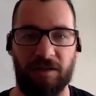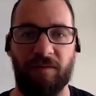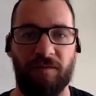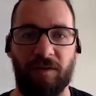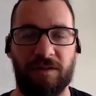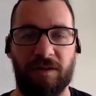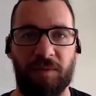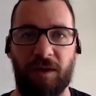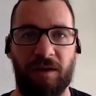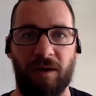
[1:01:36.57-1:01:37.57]
delivering
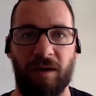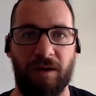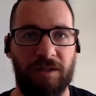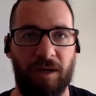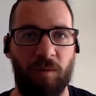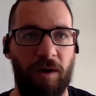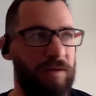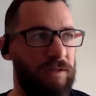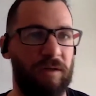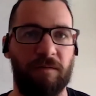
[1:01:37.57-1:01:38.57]
something, it's like, where
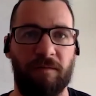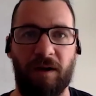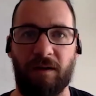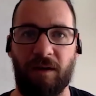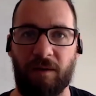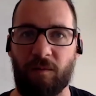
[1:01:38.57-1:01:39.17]
is it? Right. Like,